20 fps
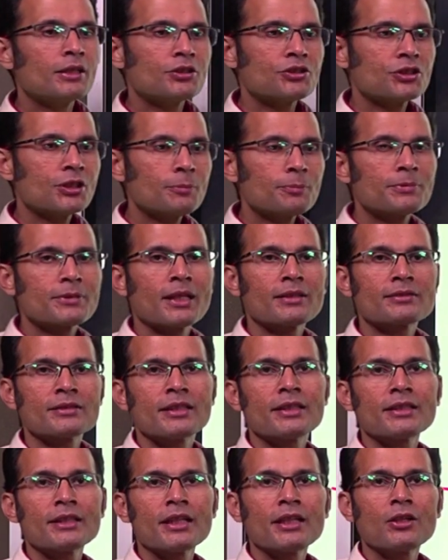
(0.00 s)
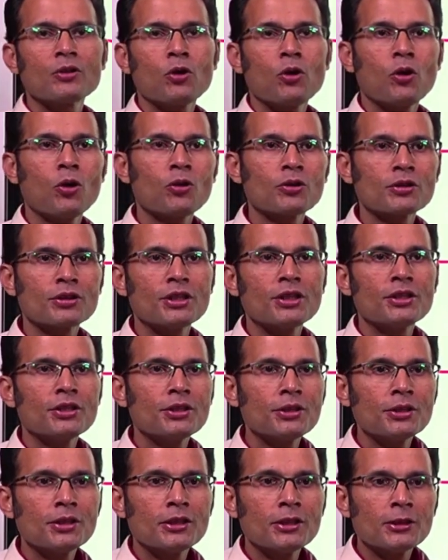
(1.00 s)
ships are sinking, or
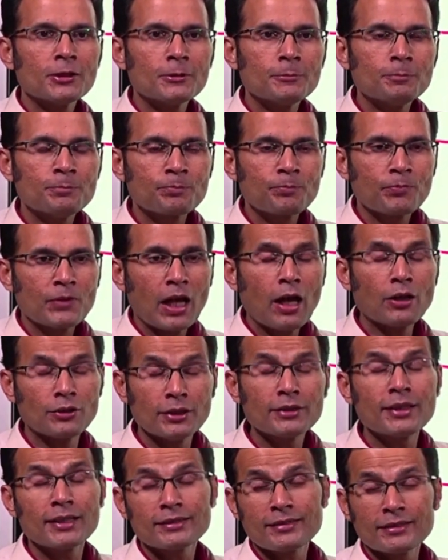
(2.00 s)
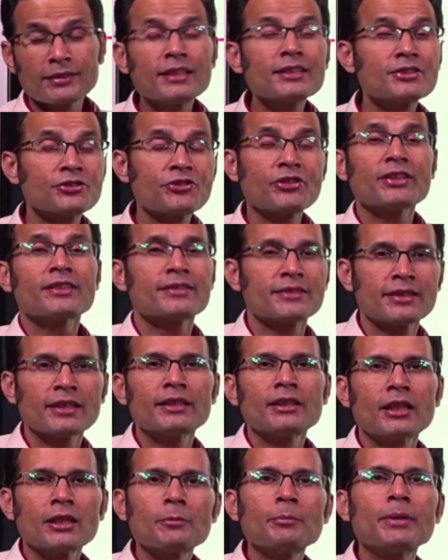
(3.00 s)
the there's a distress
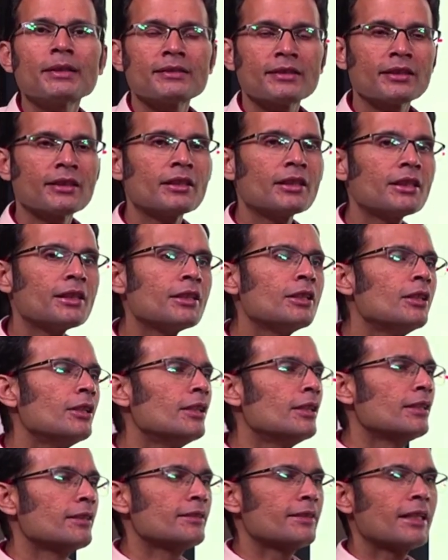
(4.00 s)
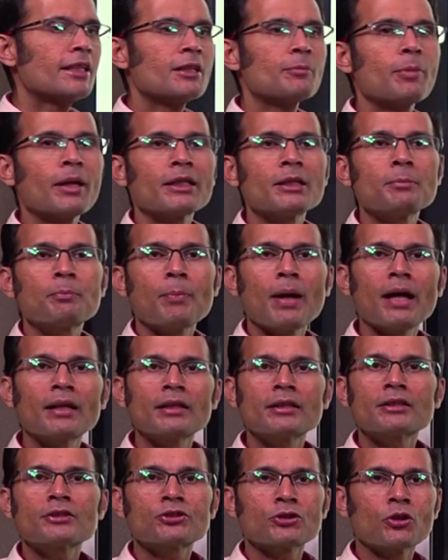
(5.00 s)
signal basically sent by the
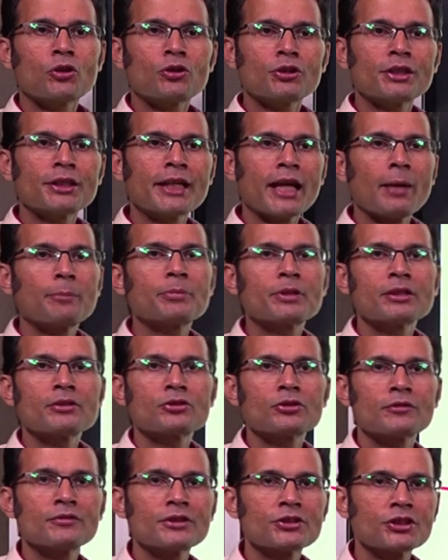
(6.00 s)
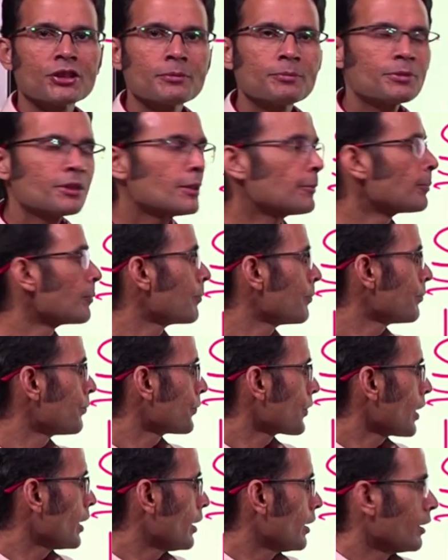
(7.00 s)
pilots or the captains of the ships,
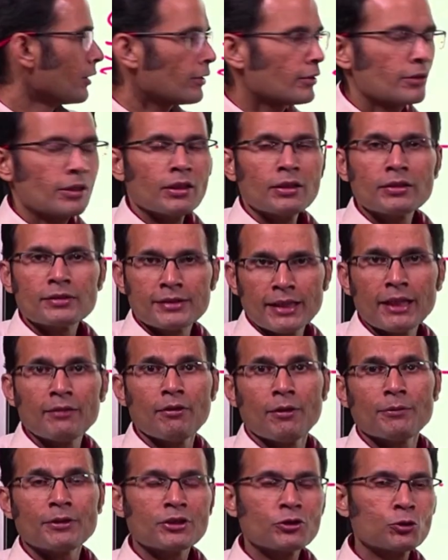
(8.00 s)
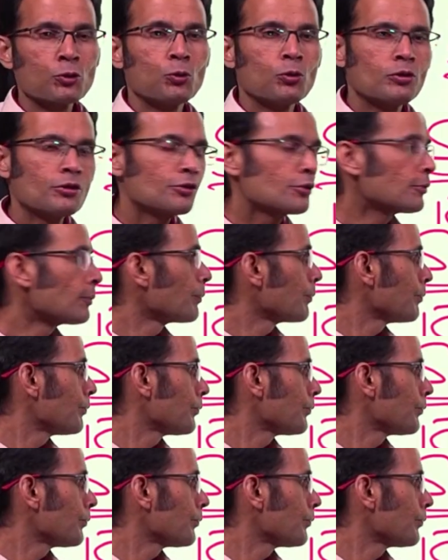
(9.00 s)
save our souls.